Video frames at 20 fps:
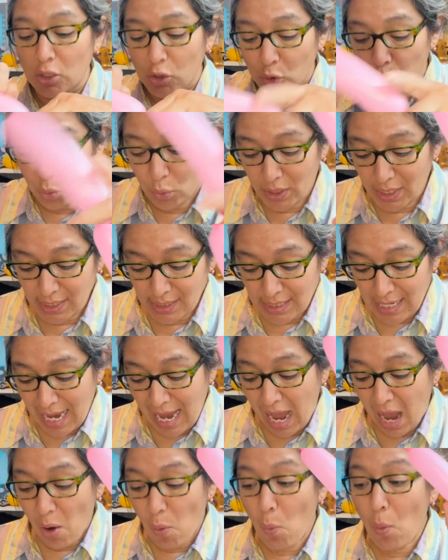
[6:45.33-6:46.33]
Twist,
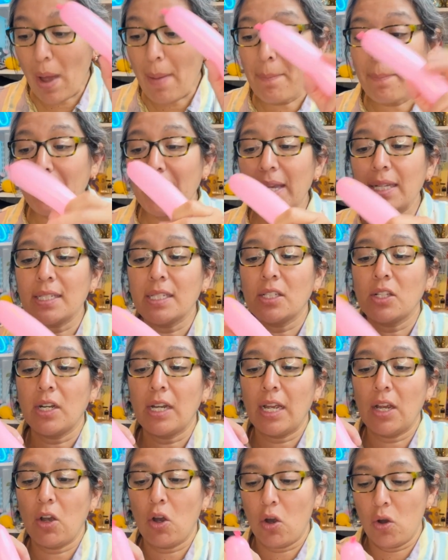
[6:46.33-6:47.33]
and one piece is
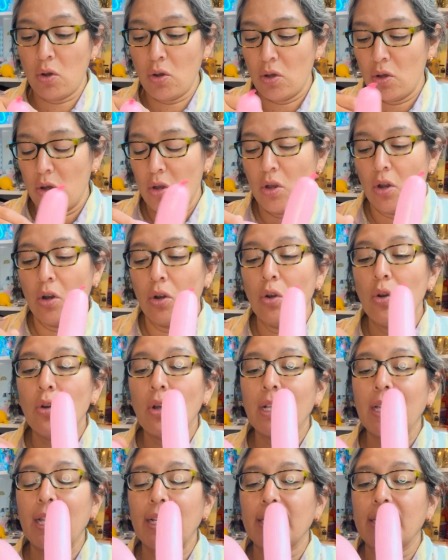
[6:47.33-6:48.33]
gonna go,
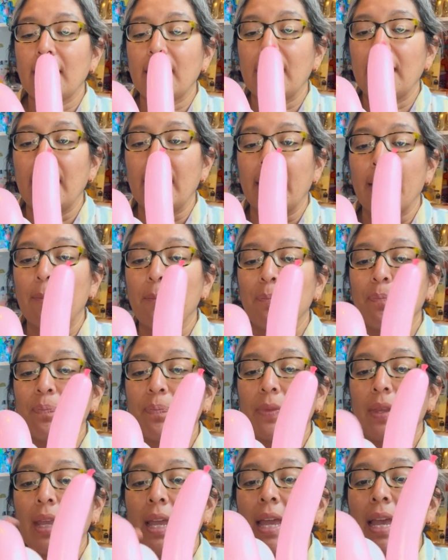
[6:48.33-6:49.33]
look at this technique.
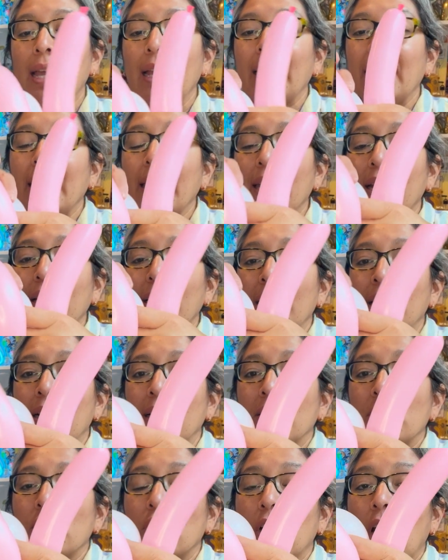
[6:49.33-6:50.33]
Here,
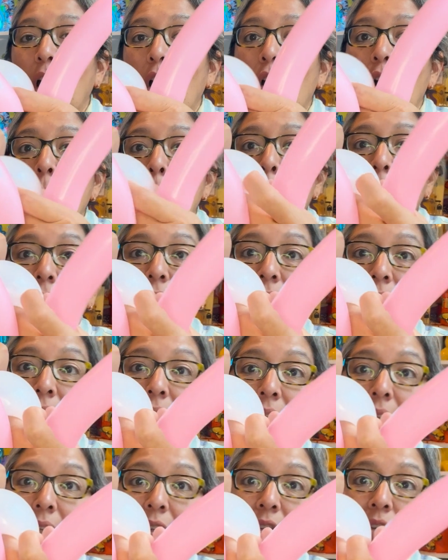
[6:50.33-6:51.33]
you're gonna open,
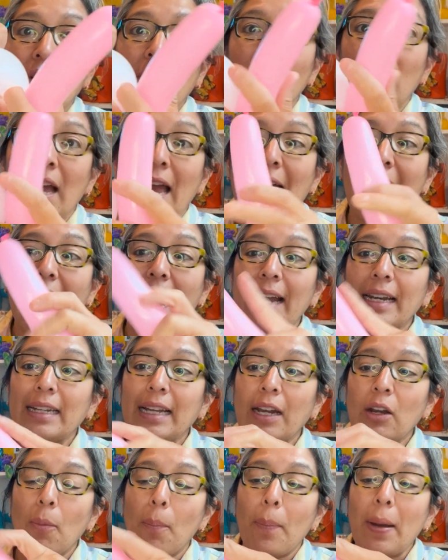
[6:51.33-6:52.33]
you know, and
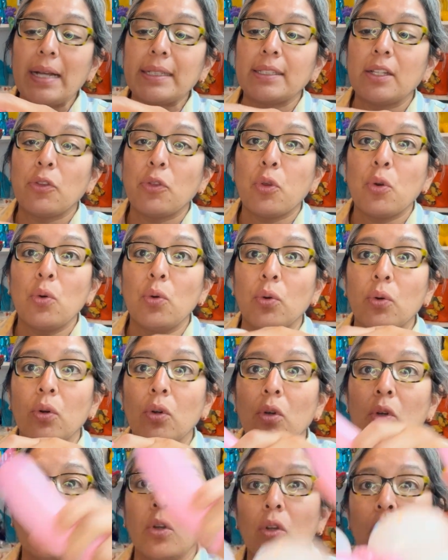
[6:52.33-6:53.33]
kind of pass it through.
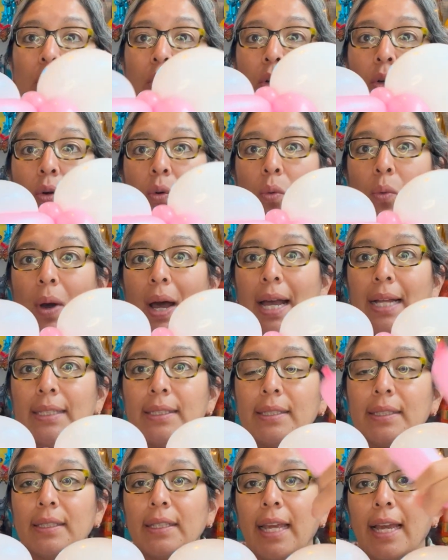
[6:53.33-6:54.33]

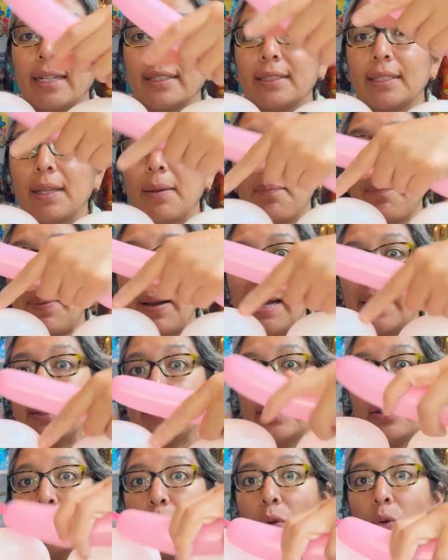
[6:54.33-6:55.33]
What? Yes,
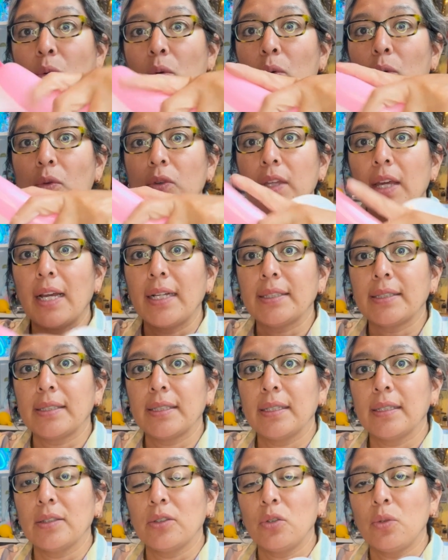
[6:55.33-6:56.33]
pass it through,
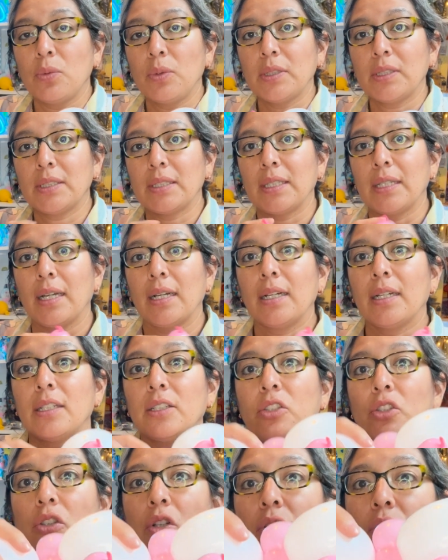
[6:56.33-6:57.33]
just, you will see, I'm
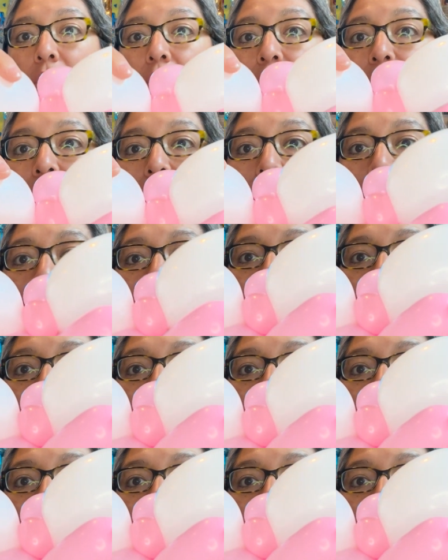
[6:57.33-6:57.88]
gonna show you, there.